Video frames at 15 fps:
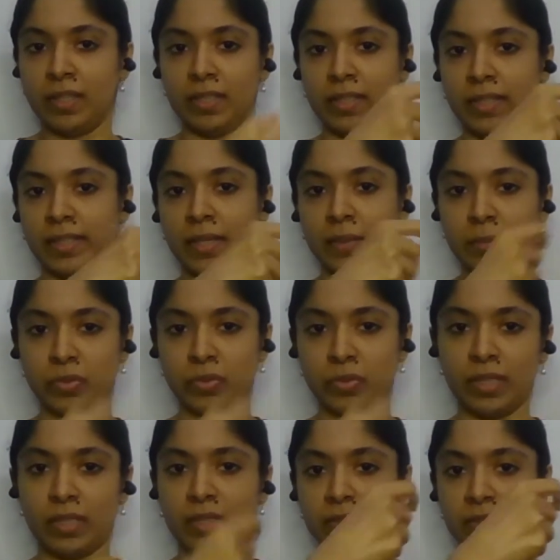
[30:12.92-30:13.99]
Like I'm Sri
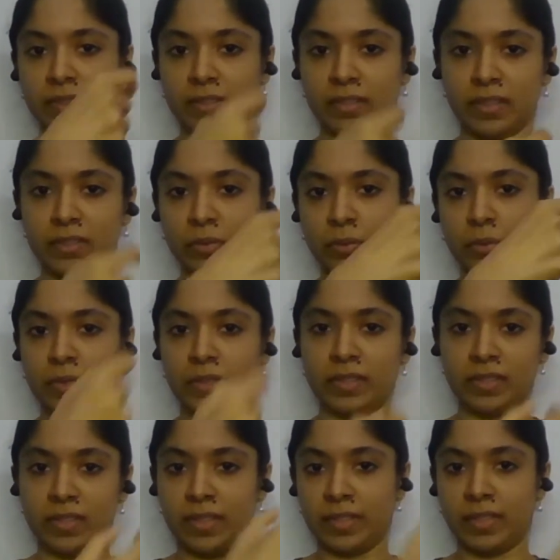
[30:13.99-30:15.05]
Lankan, these, all these
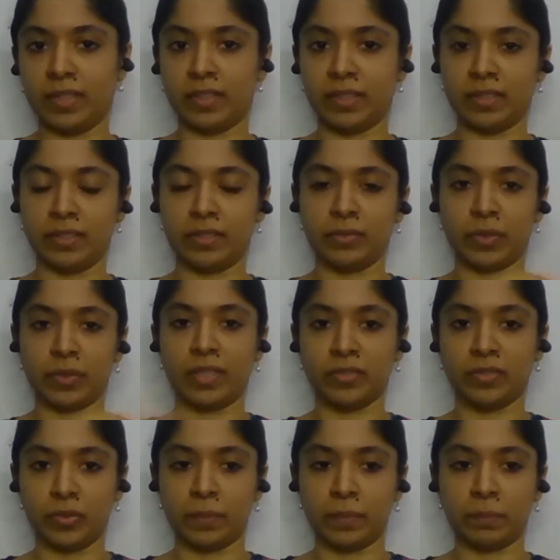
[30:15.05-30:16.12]
identities. When I
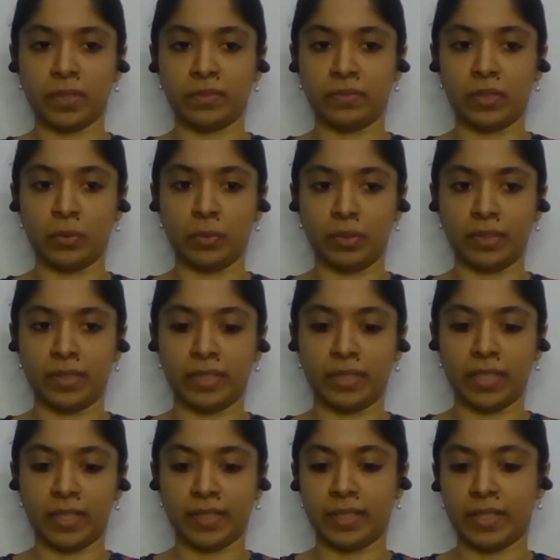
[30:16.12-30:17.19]
stripped away all that,
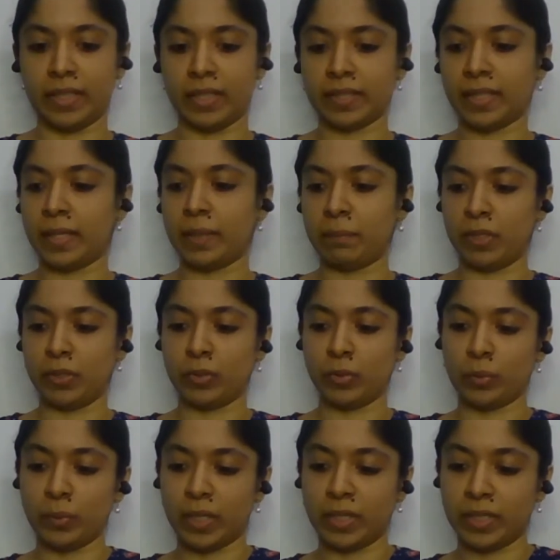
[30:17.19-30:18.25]
I came
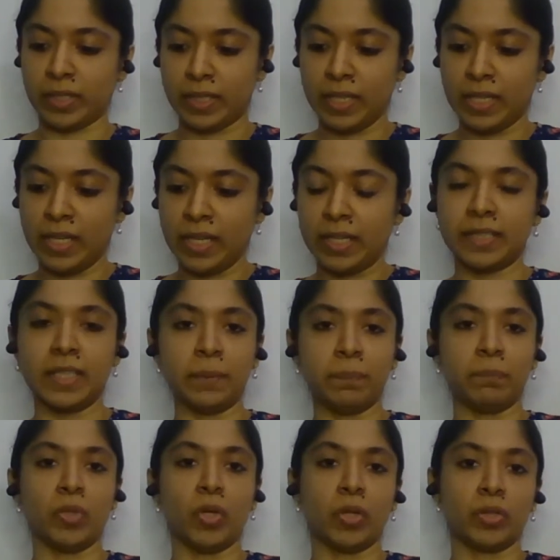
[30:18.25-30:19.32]
into a very
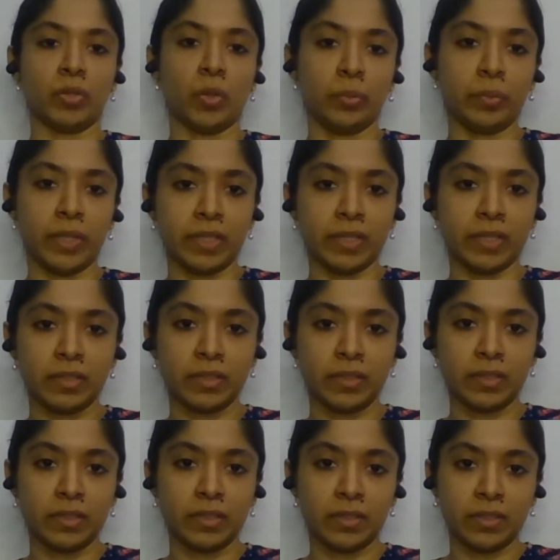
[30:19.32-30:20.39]
deep not knowing
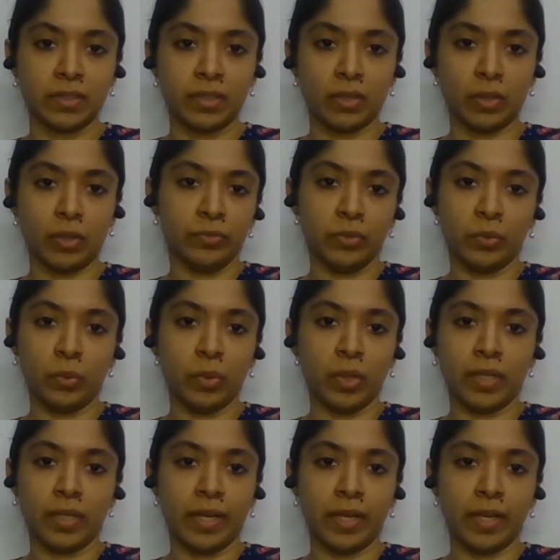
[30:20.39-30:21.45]
of who
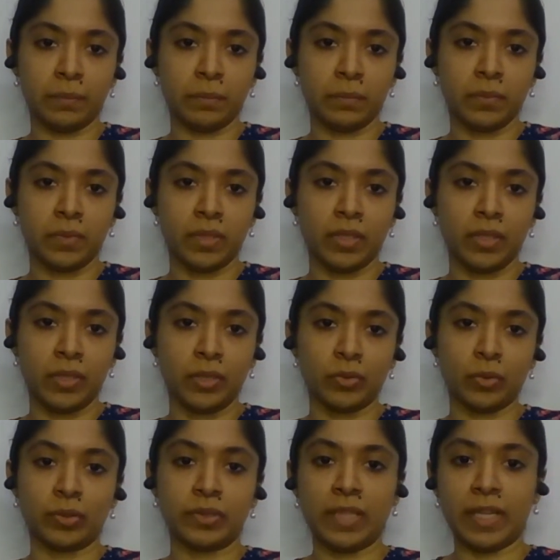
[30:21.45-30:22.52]
I am. So
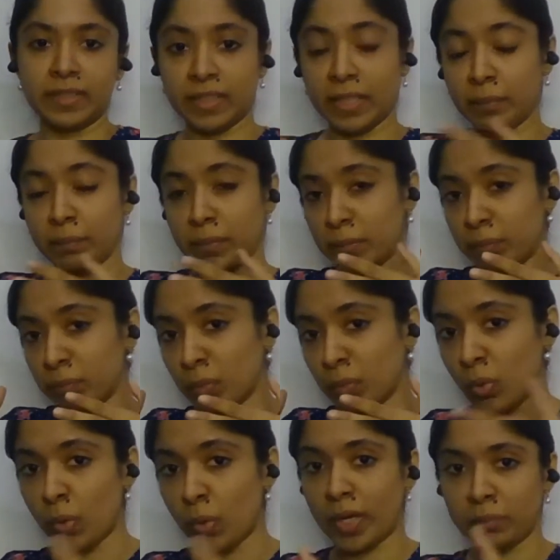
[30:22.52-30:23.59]
that gave me
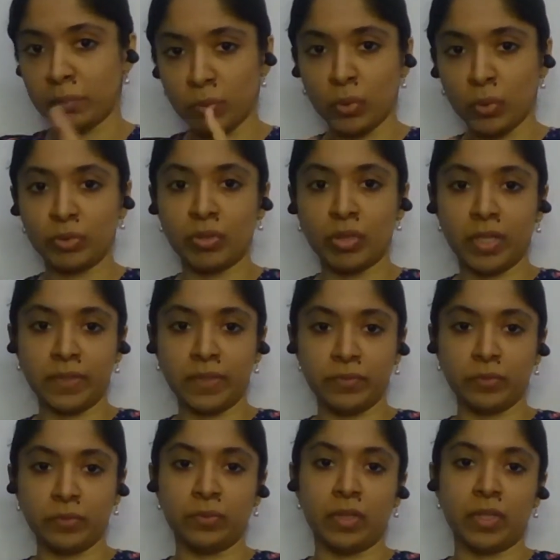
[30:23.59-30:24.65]
more and more drive
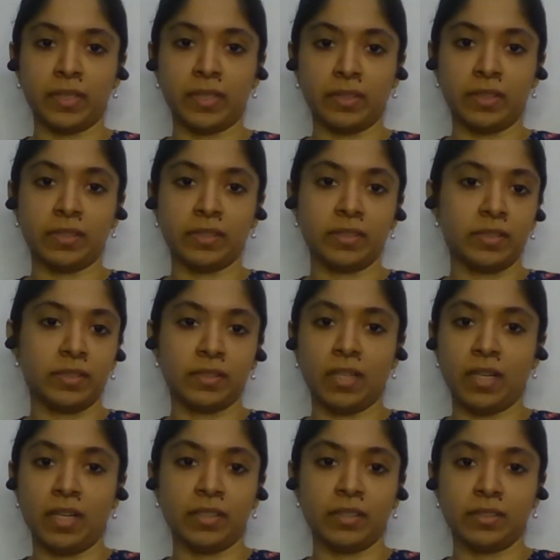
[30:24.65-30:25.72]
to find this
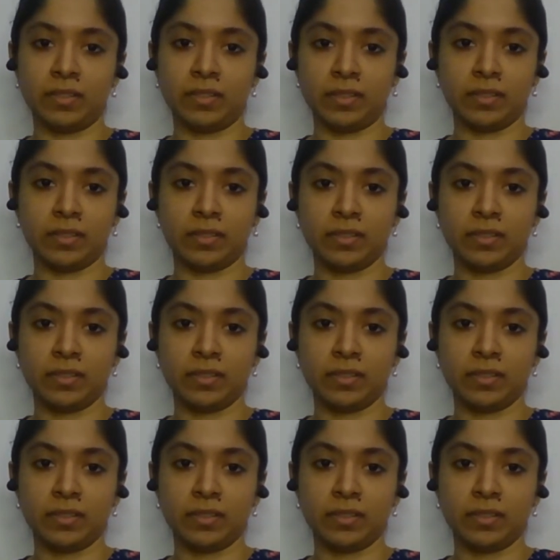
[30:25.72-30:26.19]
answer.